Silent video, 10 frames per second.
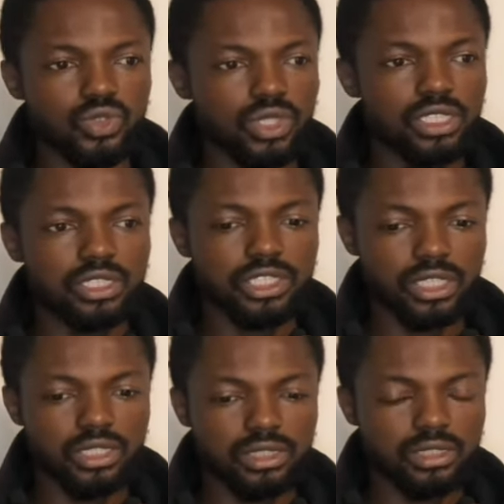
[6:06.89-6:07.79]
You can
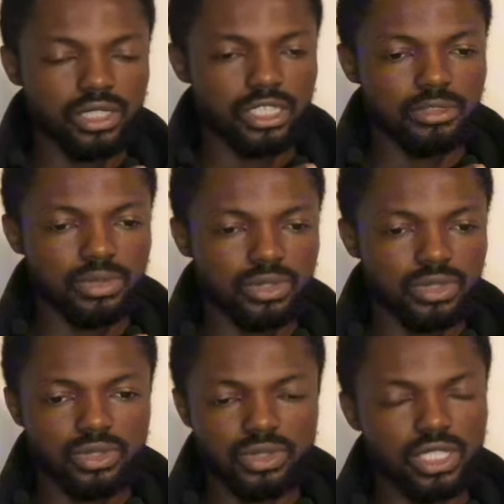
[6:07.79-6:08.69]
check
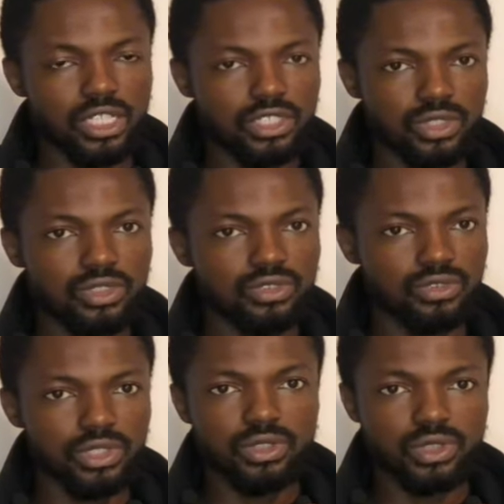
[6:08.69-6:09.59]
transport connections
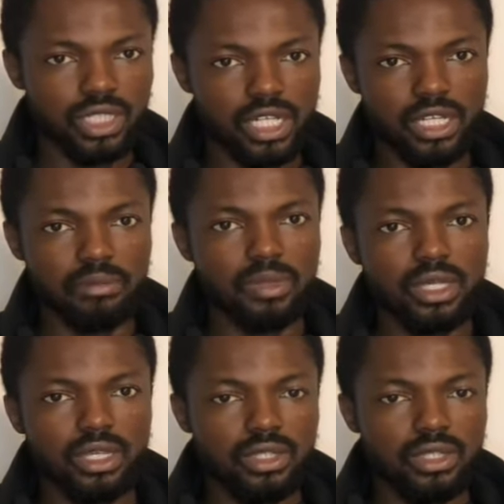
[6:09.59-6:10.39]
real time.